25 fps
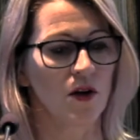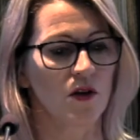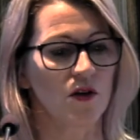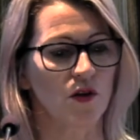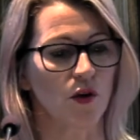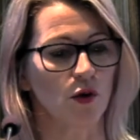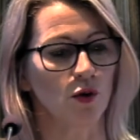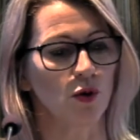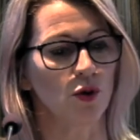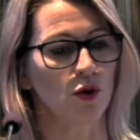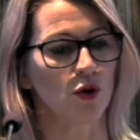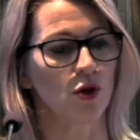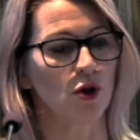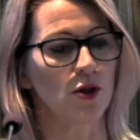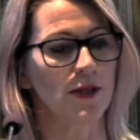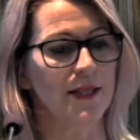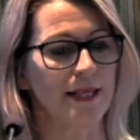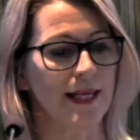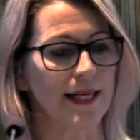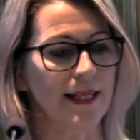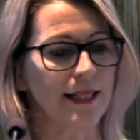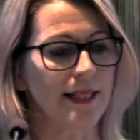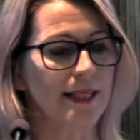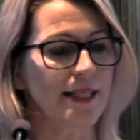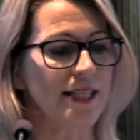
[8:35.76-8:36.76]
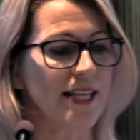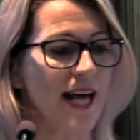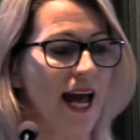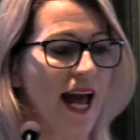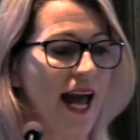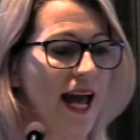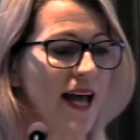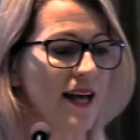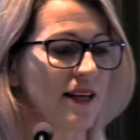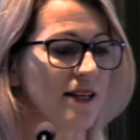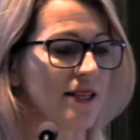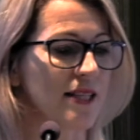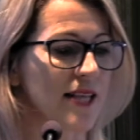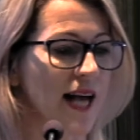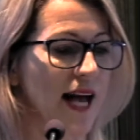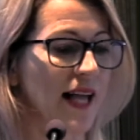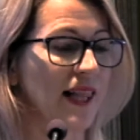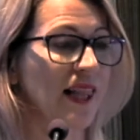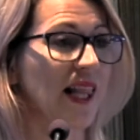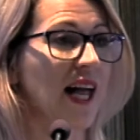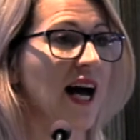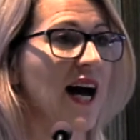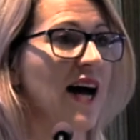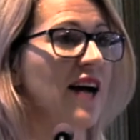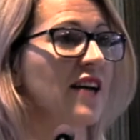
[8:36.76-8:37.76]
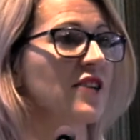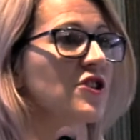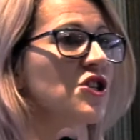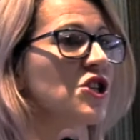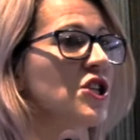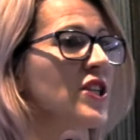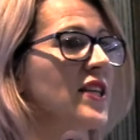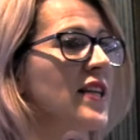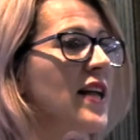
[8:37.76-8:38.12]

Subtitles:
So New Zealand has a large